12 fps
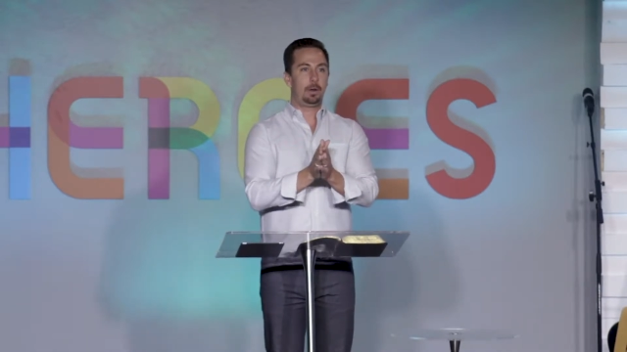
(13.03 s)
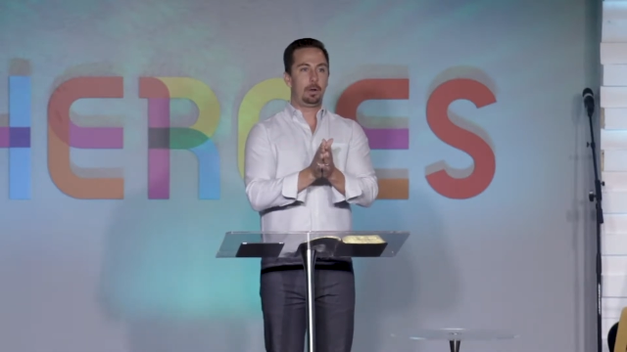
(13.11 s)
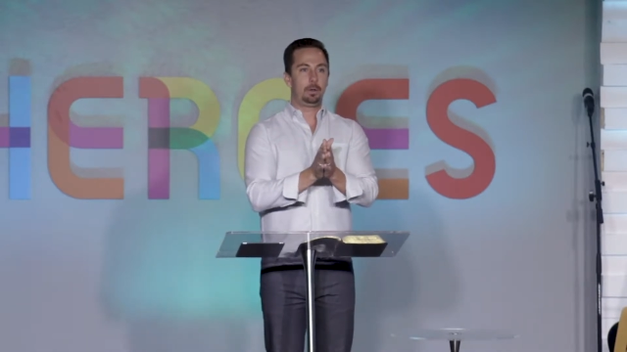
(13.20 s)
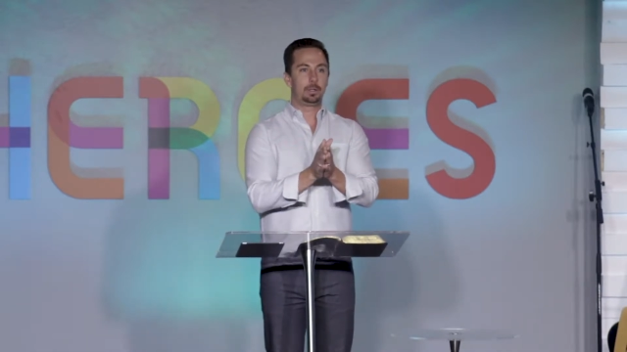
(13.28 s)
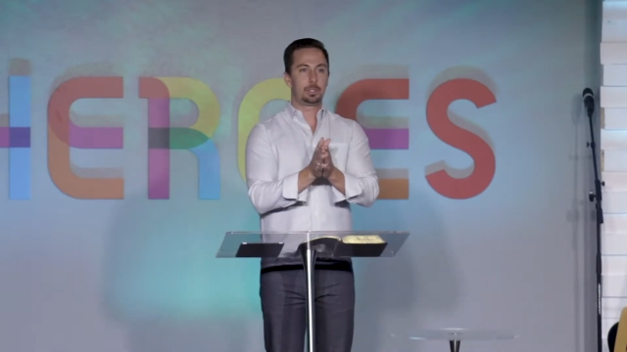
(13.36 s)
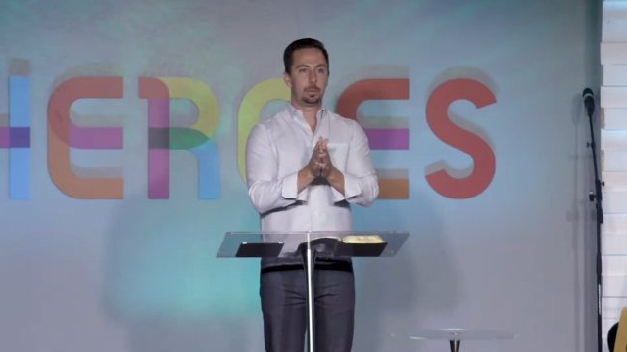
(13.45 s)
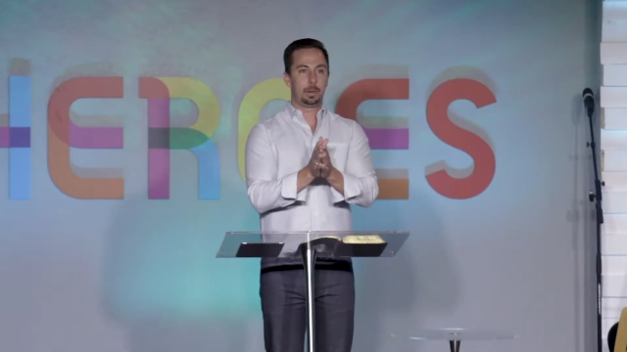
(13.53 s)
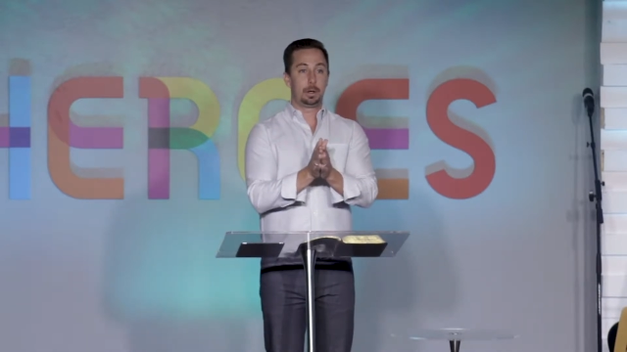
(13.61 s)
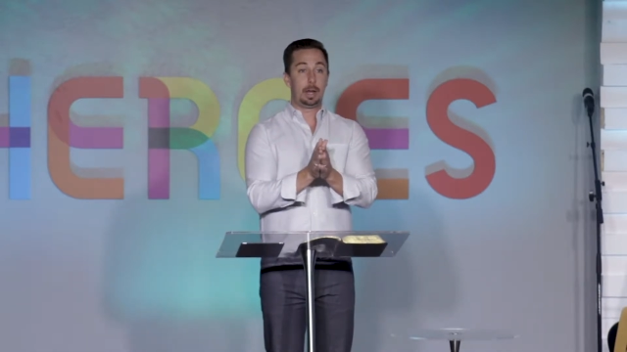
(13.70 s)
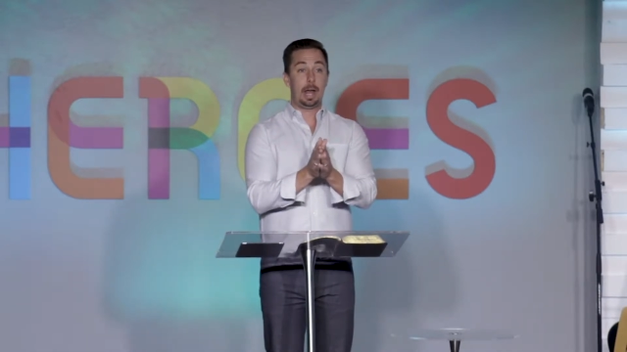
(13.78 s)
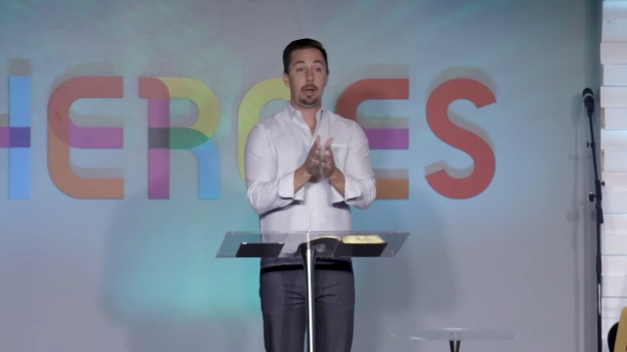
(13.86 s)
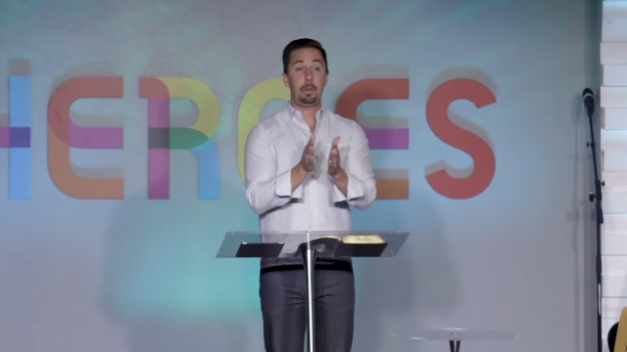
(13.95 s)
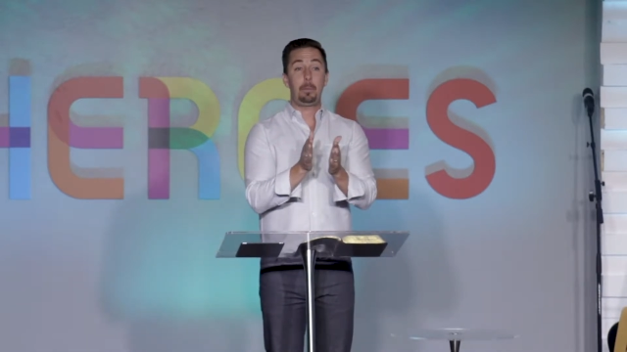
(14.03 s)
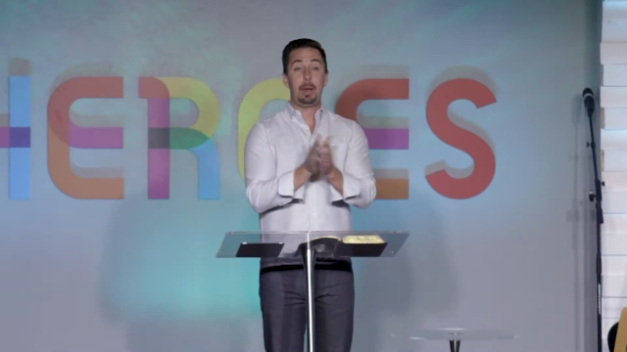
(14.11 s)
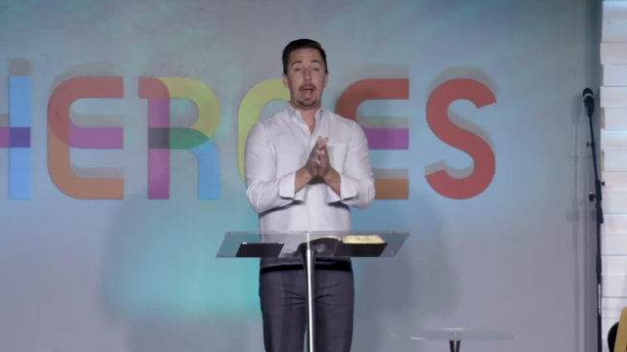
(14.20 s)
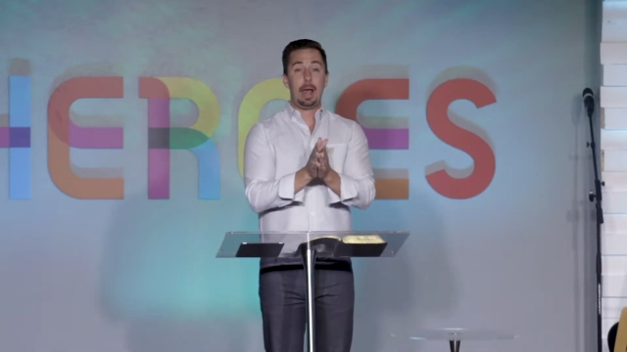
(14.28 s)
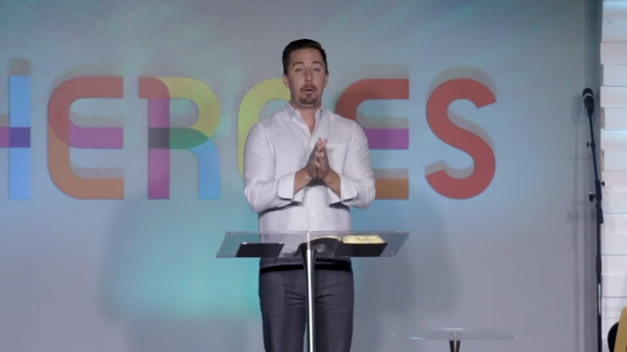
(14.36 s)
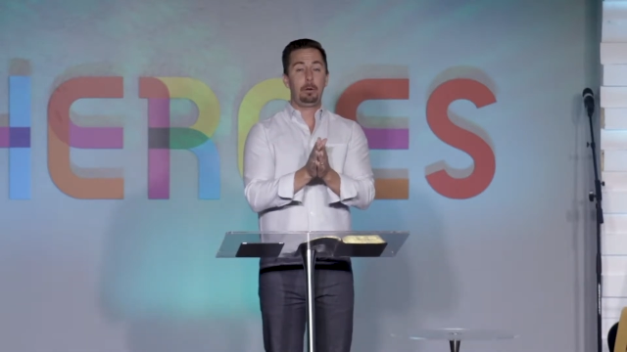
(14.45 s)
Holy Spirit, how the
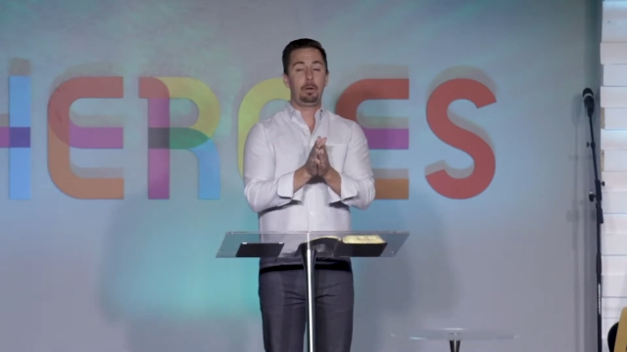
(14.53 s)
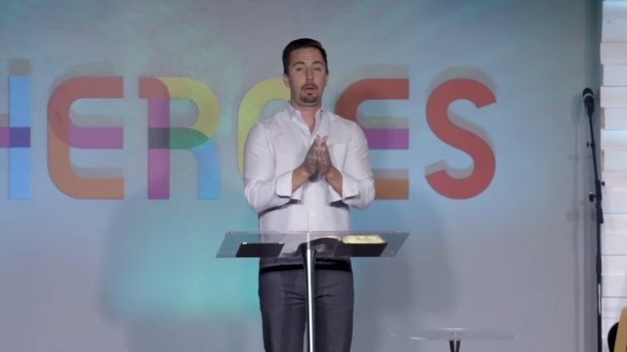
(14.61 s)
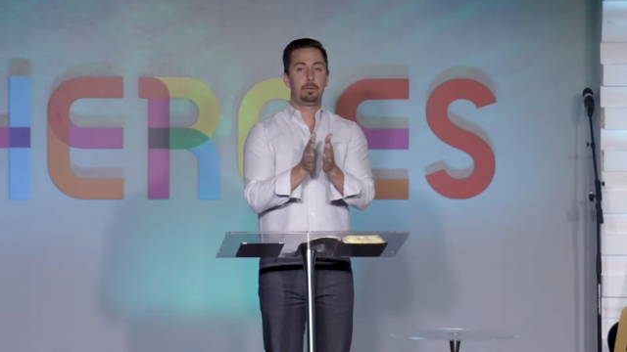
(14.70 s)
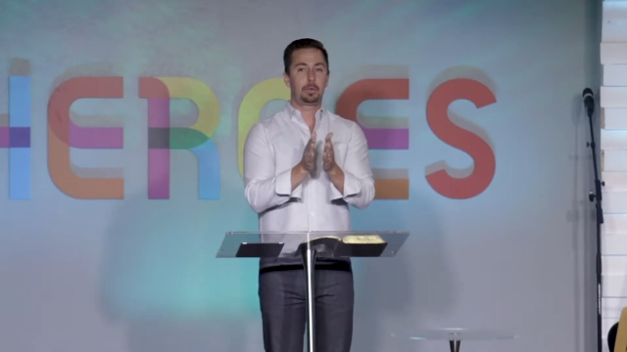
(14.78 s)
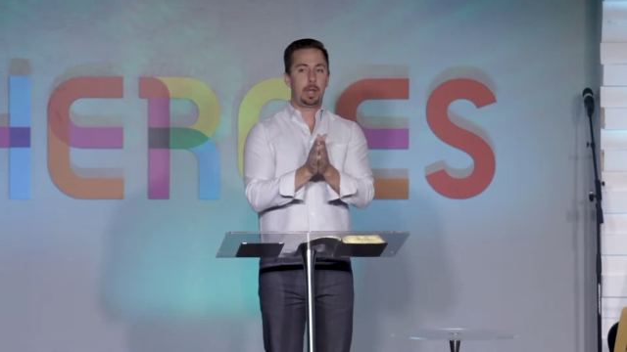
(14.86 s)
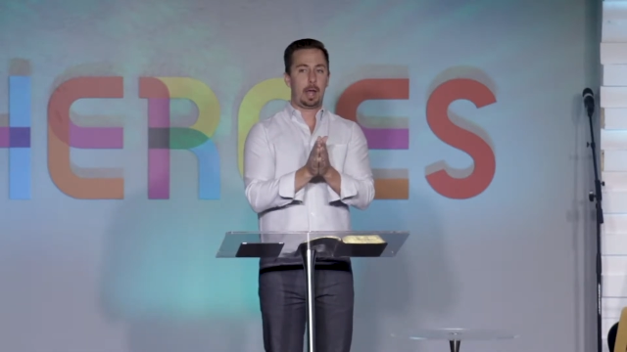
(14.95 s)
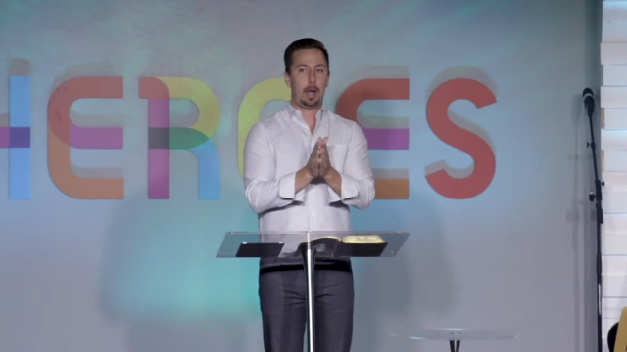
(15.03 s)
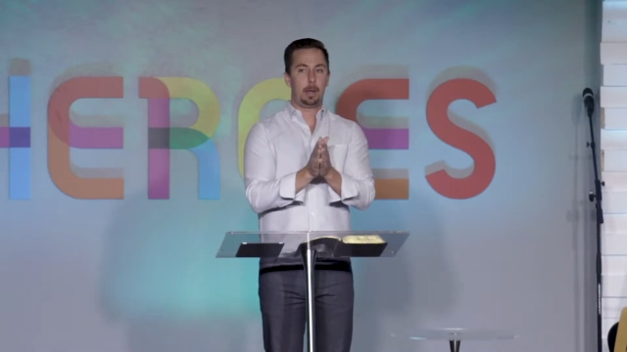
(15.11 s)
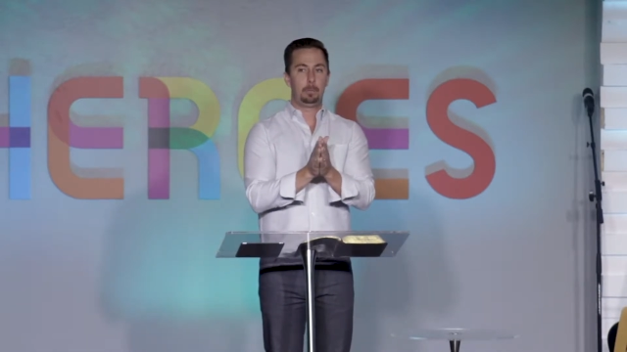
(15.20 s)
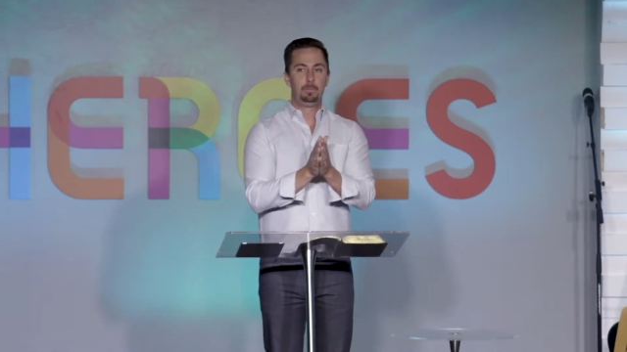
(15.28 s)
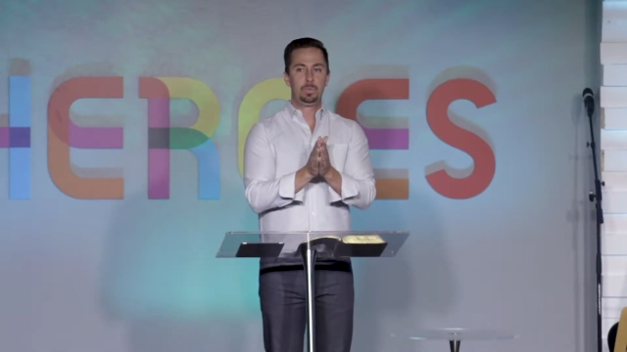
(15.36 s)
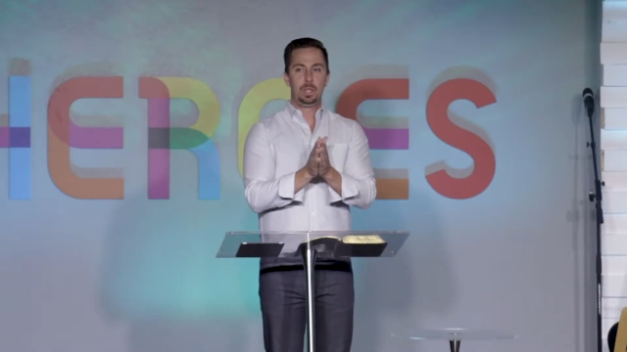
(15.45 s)
power of God